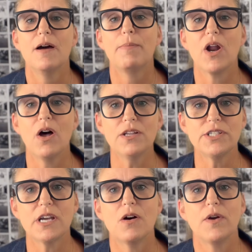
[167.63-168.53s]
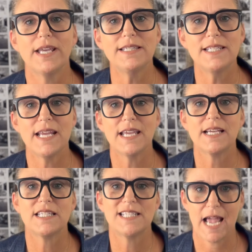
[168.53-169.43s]
But also, it's taking
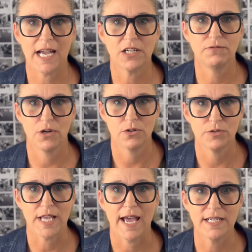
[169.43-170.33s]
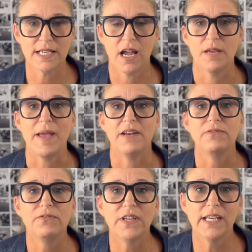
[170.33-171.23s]
a stack of photos at a time
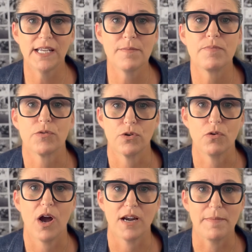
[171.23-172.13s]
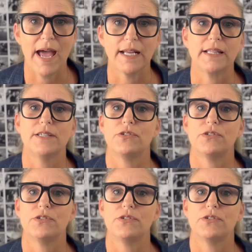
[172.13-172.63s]
and feeding them through automatically.